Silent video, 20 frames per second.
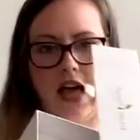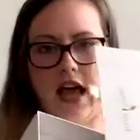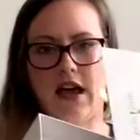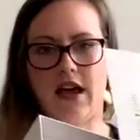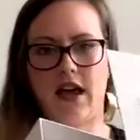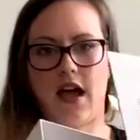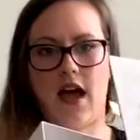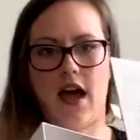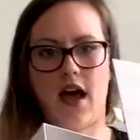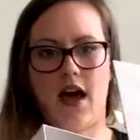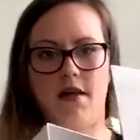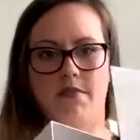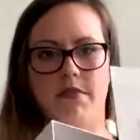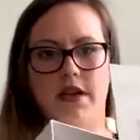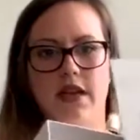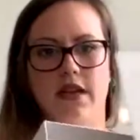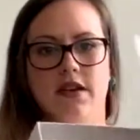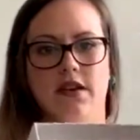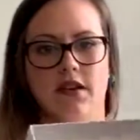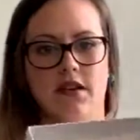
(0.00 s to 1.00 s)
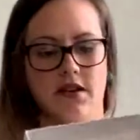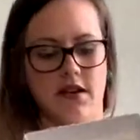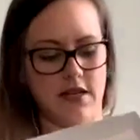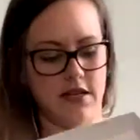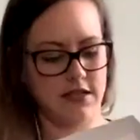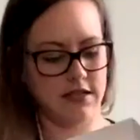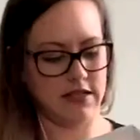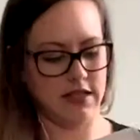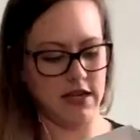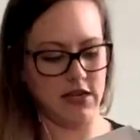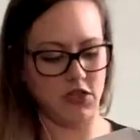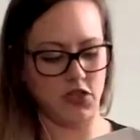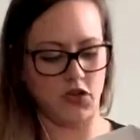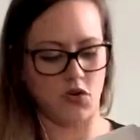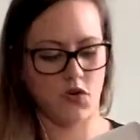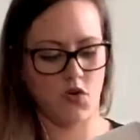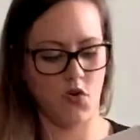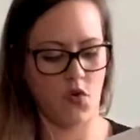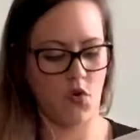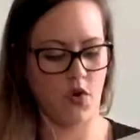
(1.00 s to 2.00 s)
that come in your
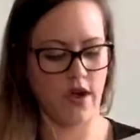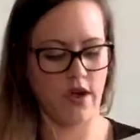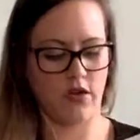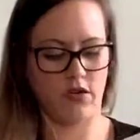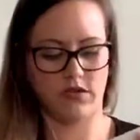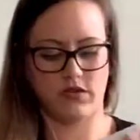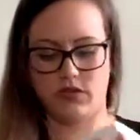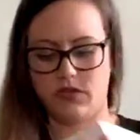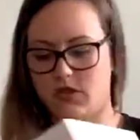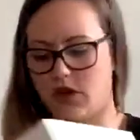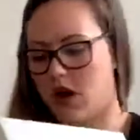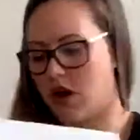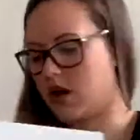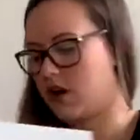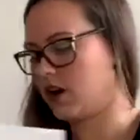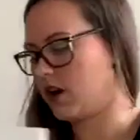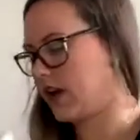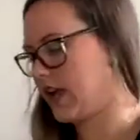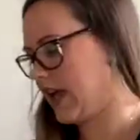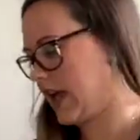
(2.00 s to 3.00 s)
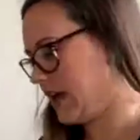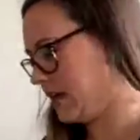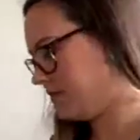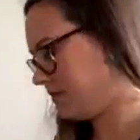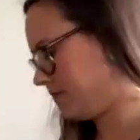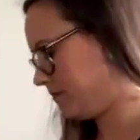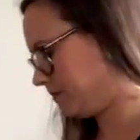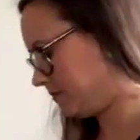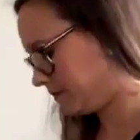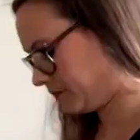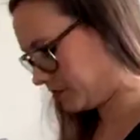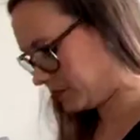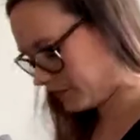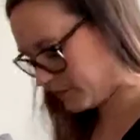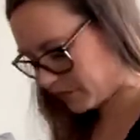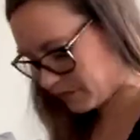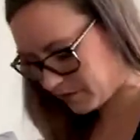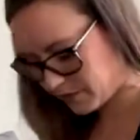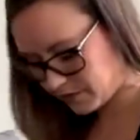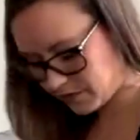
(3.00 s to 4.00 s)
essential oil starter kit.
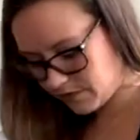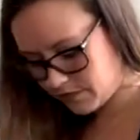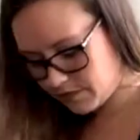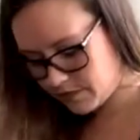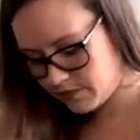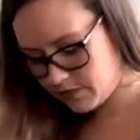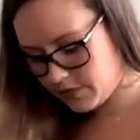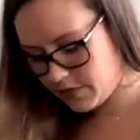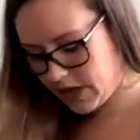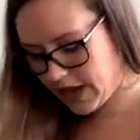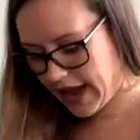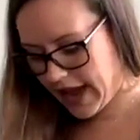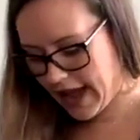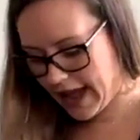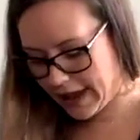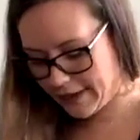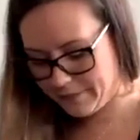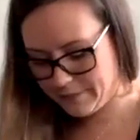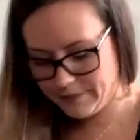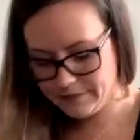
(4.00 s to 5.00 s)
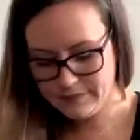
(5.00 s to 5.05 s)
Okay.